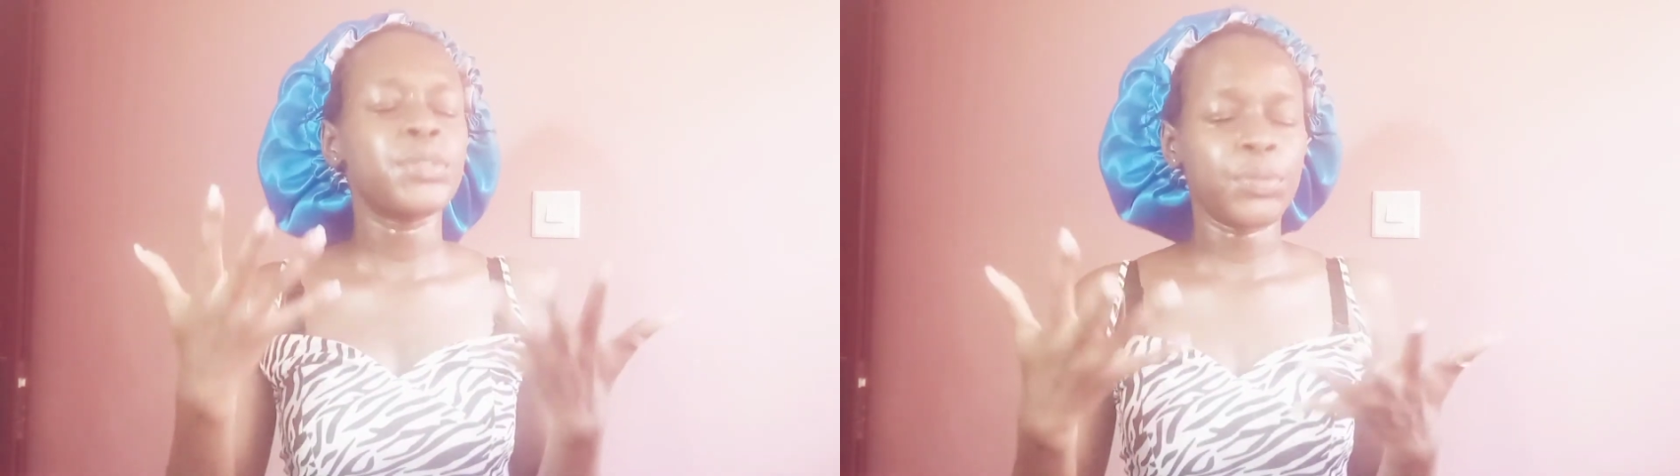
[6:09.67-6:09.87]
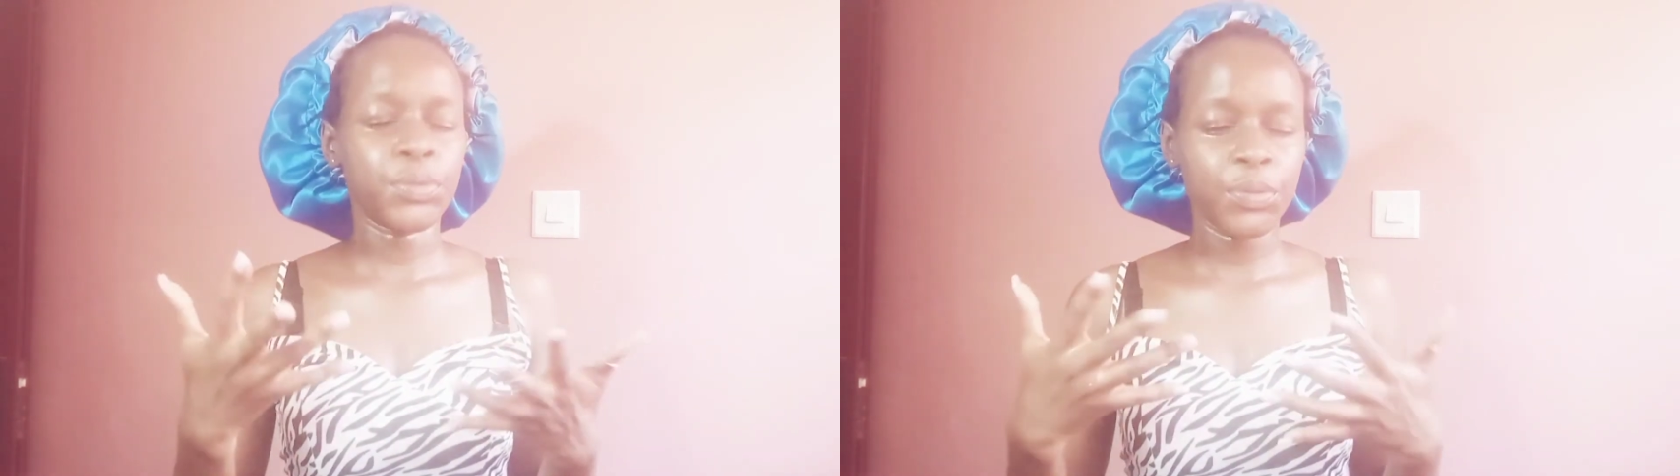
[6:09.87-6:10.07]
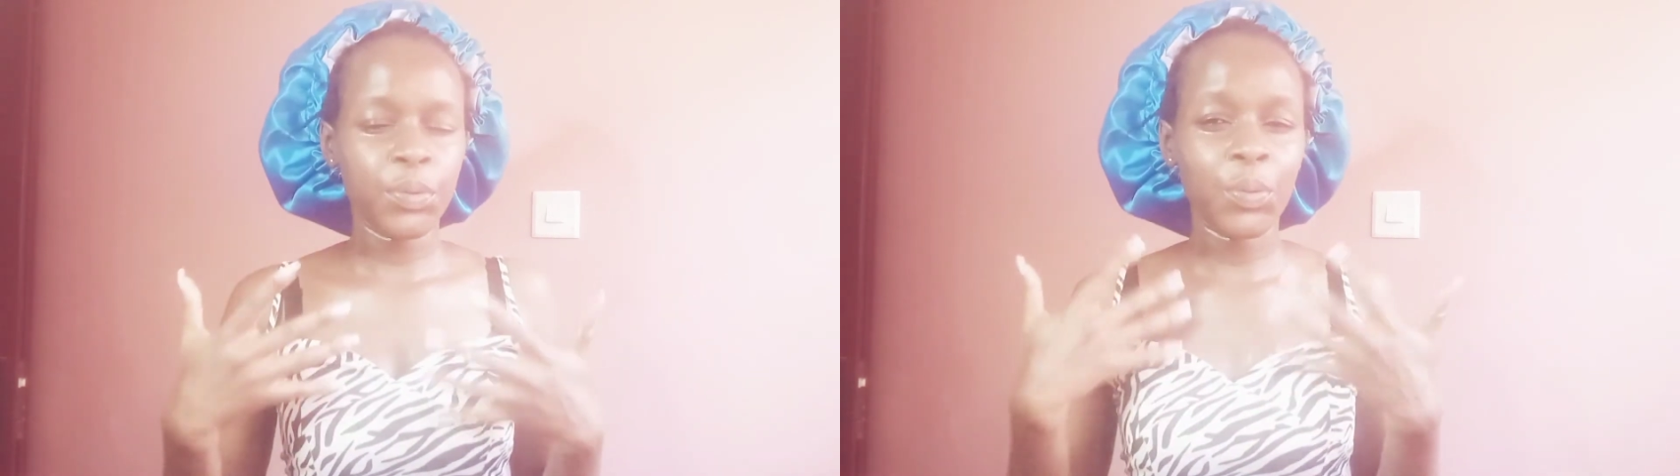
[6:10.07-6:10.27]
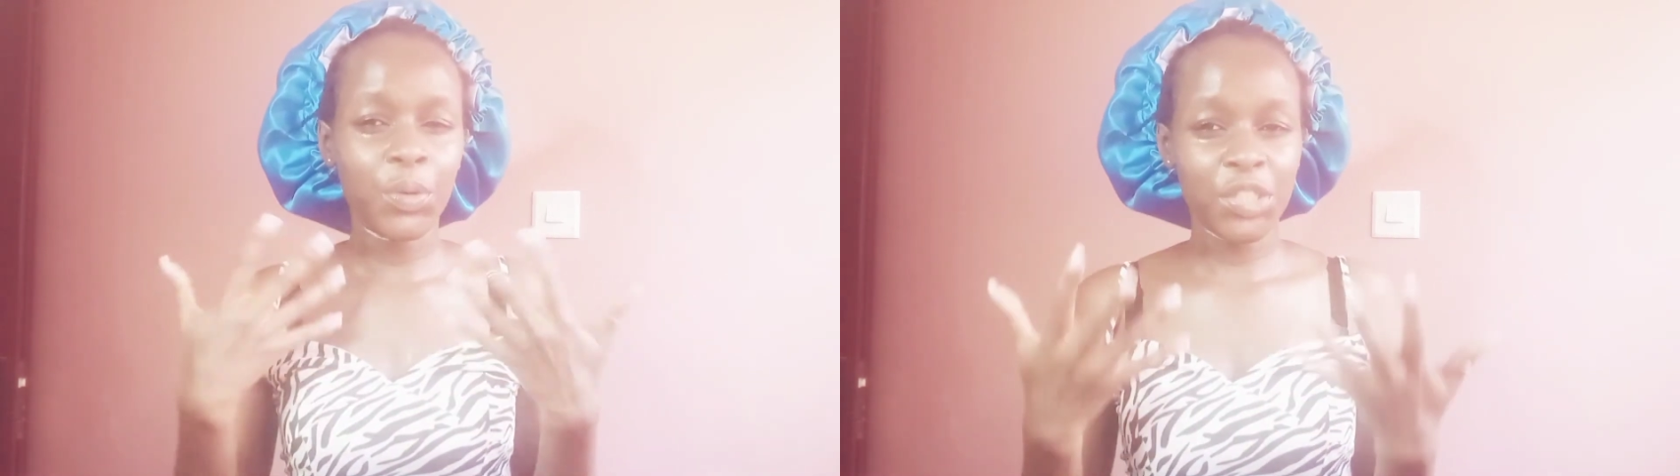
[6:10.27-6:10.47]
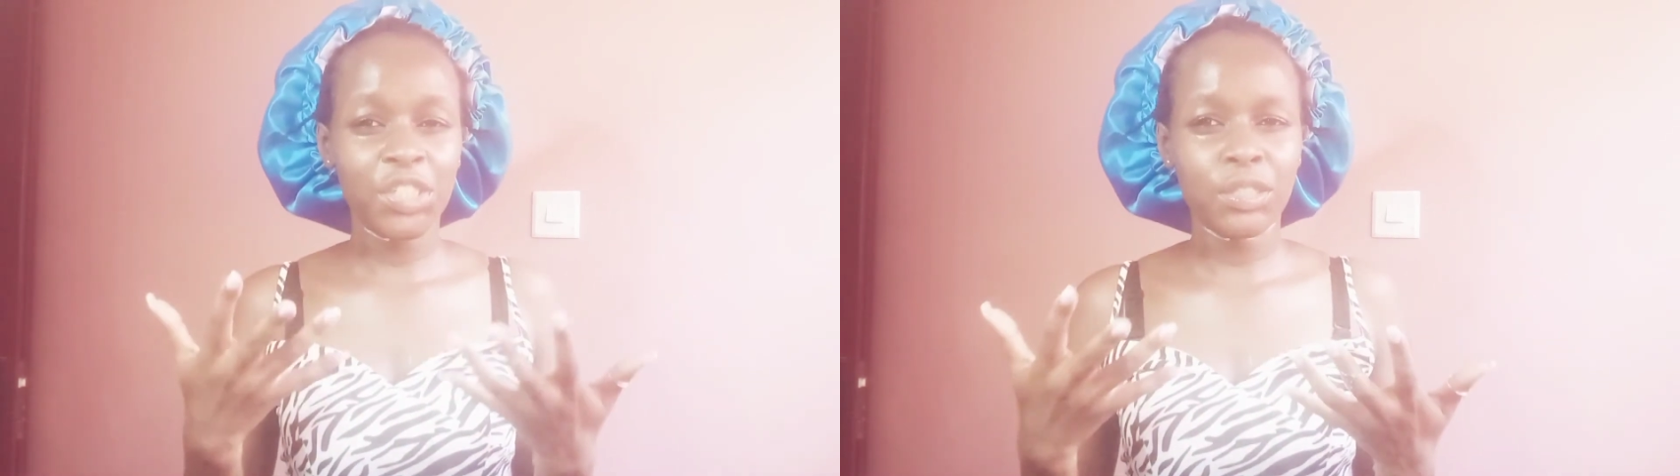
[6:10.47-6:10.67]
you
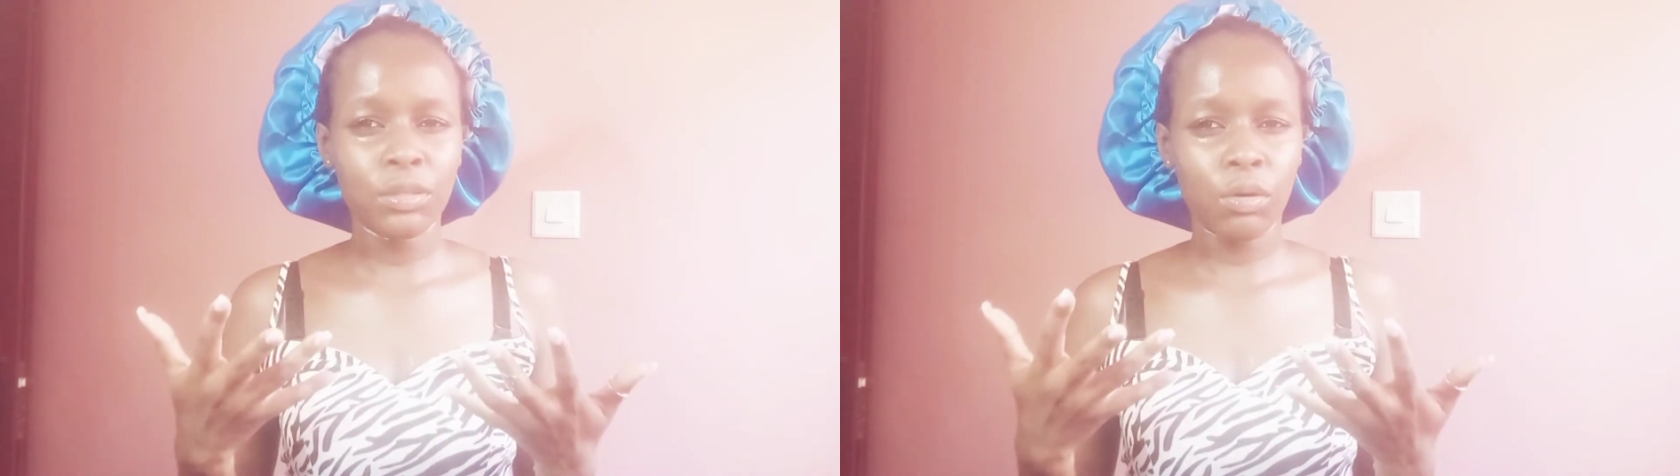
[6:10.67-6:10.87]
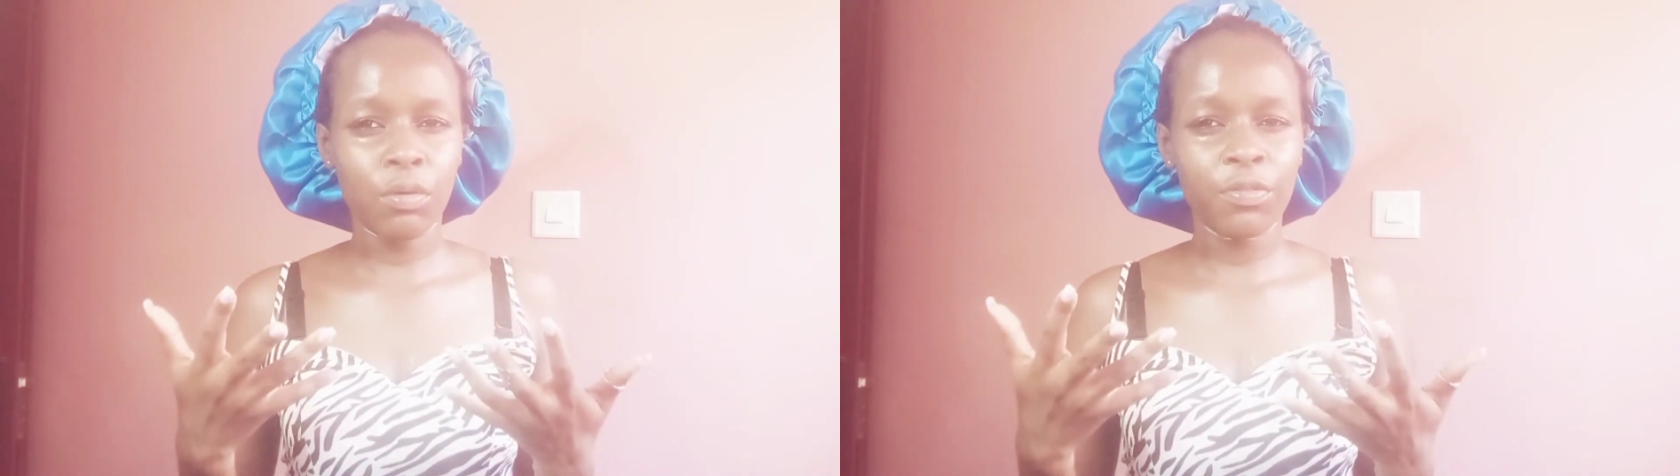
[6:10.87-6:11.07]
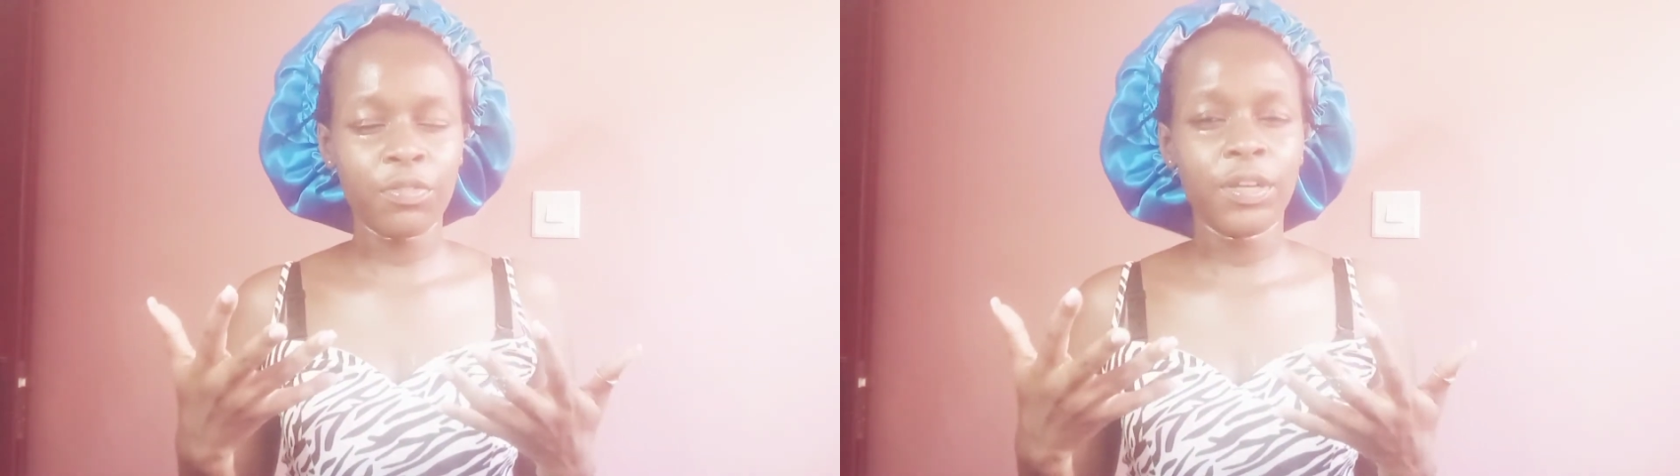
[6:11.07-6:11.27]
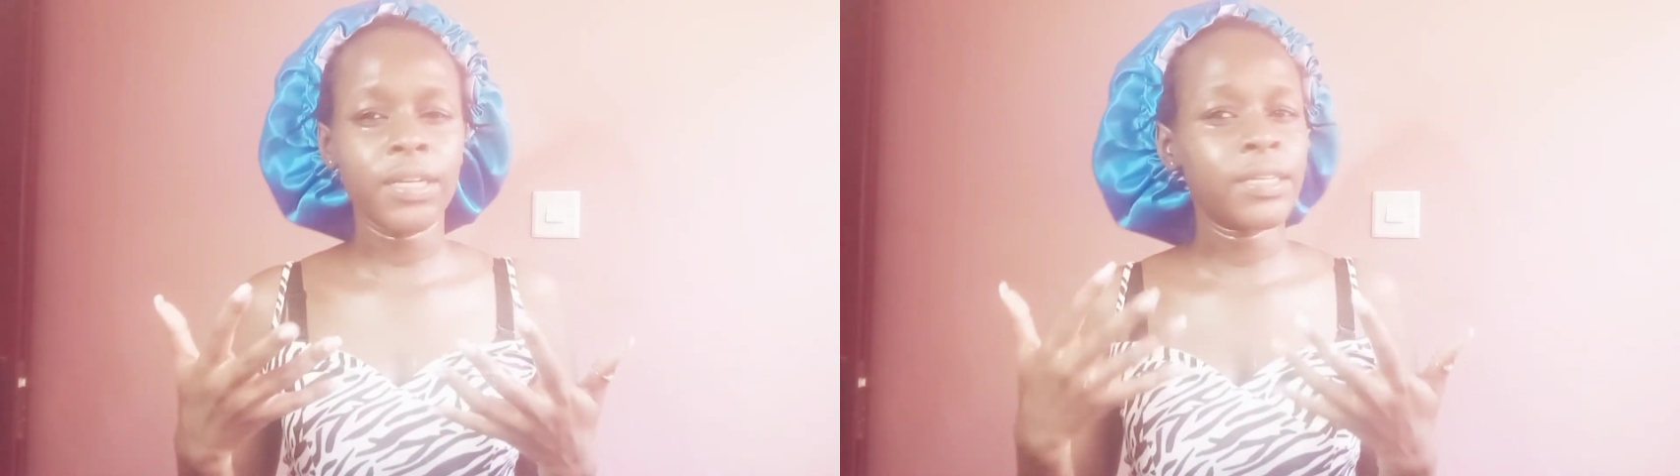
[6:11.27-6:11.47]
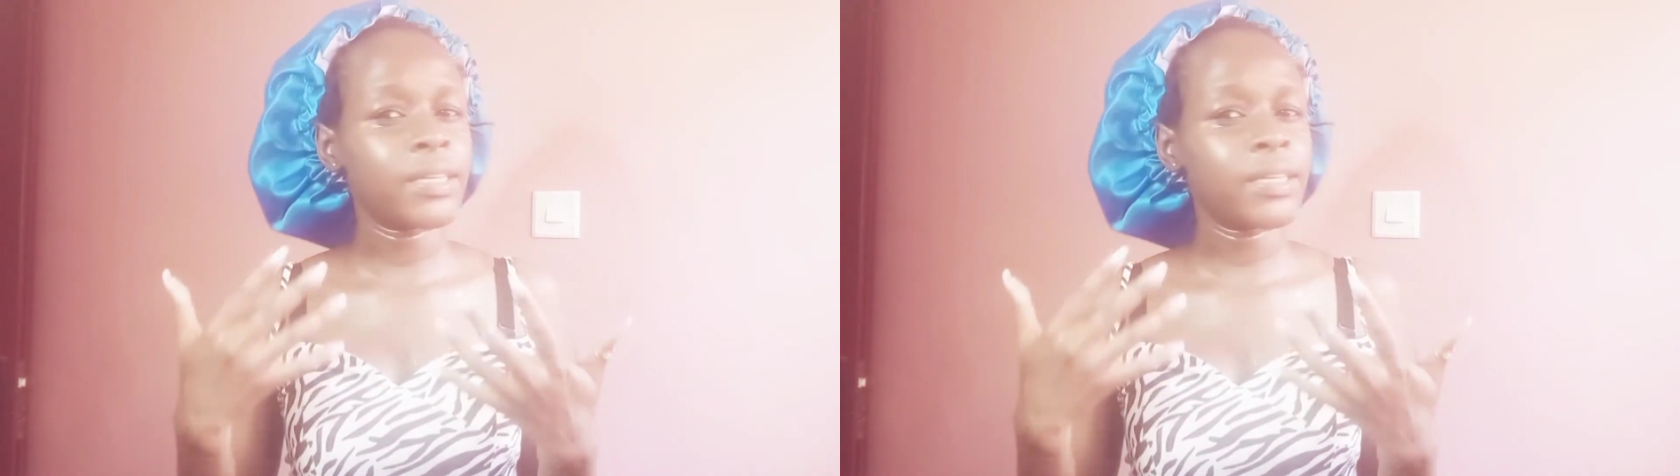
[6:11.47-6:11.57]
wash it off.